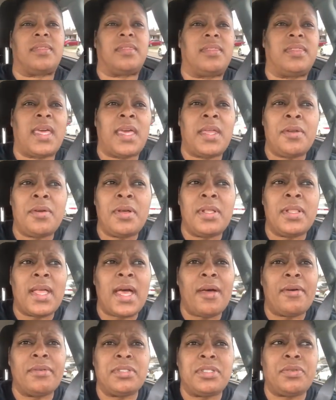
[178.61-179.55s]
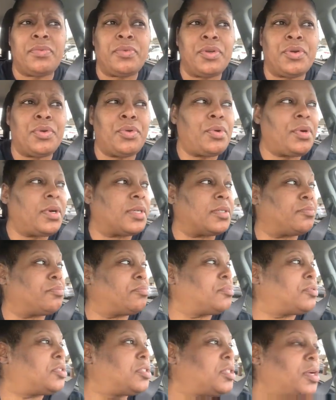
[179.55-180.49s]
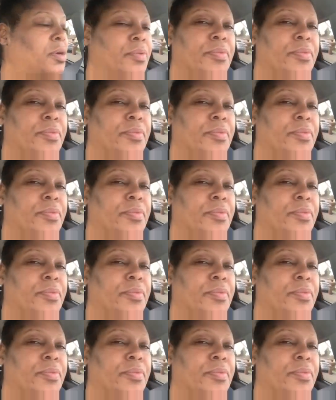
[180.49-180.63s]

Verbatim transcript: they don't allow us to record, so.